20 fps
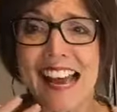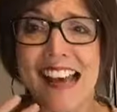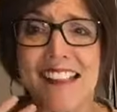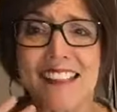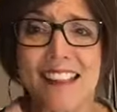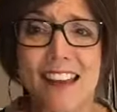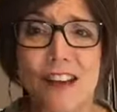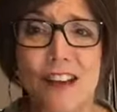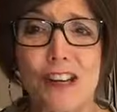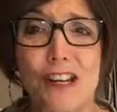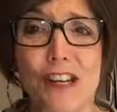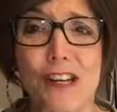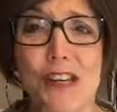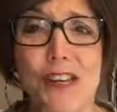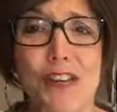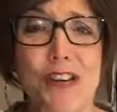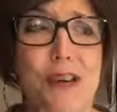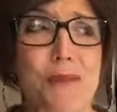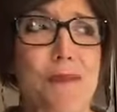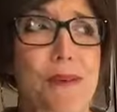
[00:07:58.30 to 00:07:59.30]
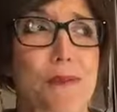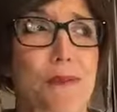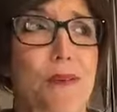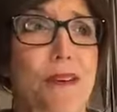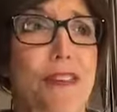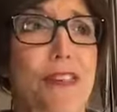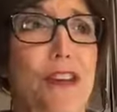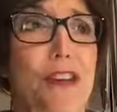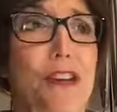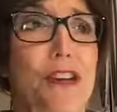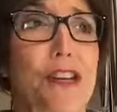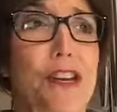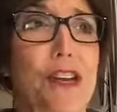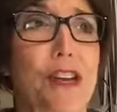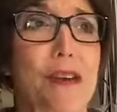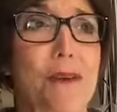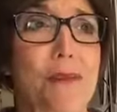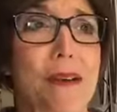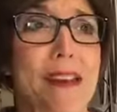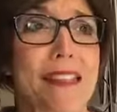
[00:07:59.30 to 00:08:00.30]
they're human. When they're
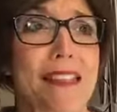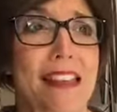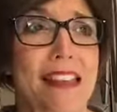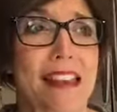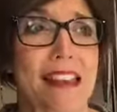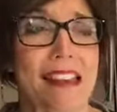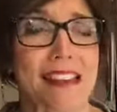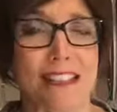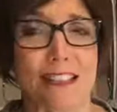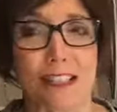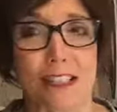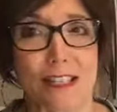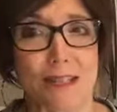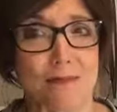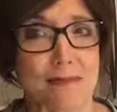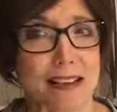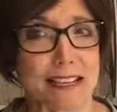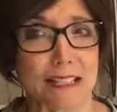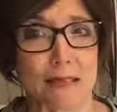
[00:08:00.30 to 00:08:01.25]
human, then it just makes